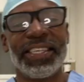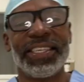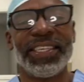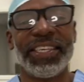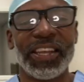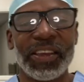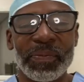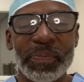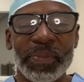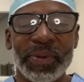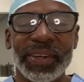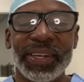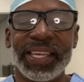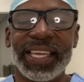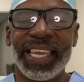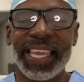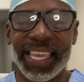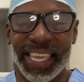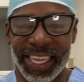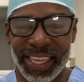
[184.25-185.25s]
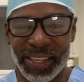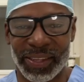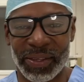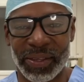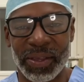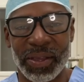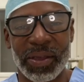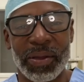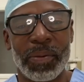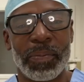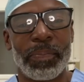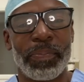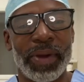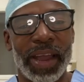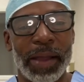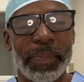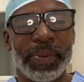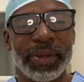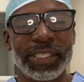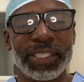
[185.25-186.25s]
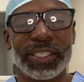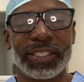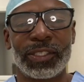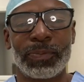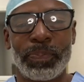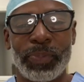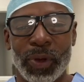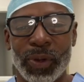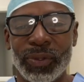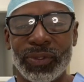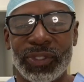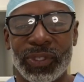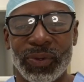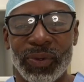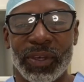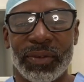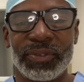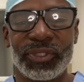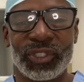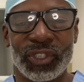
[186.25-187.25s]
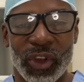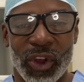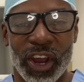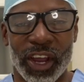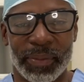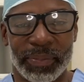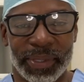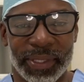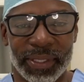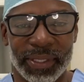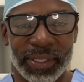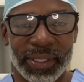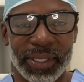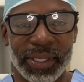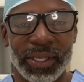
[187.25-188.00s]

Number 8, proper disposal of sharps.